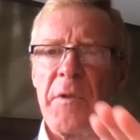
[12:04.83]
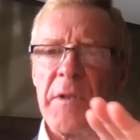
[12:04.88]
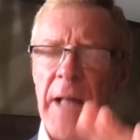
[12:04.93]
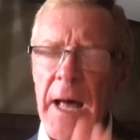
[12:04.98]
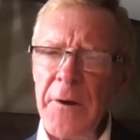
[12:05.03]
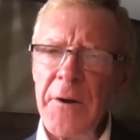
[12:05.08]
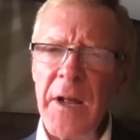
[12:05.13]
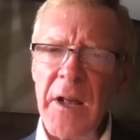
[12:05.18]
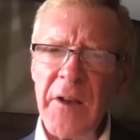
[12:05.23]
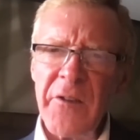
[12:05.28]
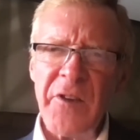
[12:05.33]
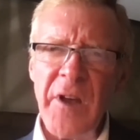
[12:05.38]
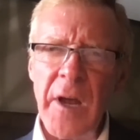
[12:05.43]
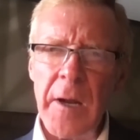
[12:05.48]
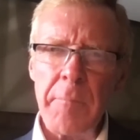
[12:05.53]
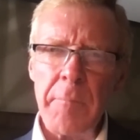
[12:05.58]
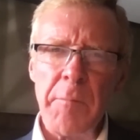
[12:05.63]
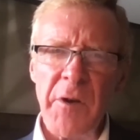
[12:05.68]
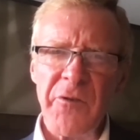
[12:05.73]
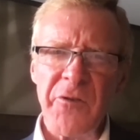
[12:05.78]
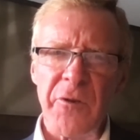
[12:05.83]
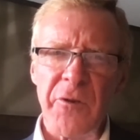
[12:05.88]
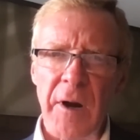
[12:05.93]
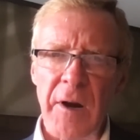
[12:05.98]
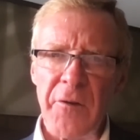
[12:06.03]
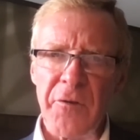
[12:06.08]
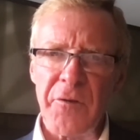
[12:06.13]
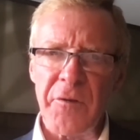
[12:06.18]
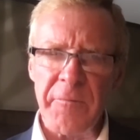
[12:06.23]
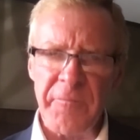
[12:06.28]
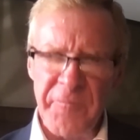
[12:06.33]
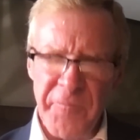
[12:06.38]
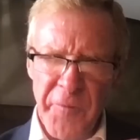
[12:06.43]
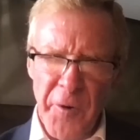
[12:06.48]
latter day saint missionaries